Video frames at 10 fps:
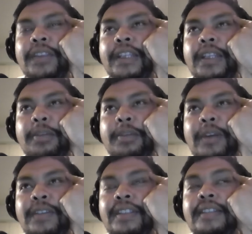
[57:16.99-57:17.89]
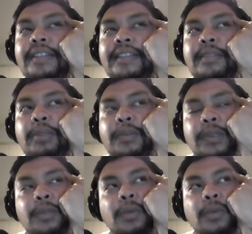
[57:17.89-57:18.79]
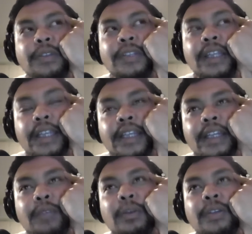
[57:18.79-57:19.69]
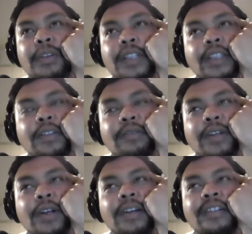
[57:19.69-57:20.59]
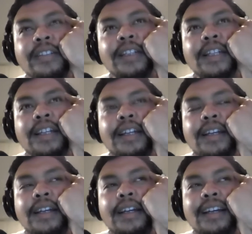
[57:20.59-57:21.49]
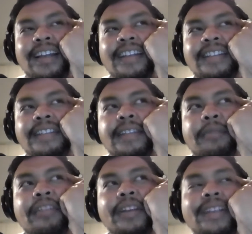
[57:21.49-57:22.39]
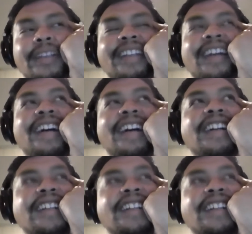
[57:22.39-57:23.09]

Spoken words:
thinking about the distances between what you hear and what you think you've heard. This is something that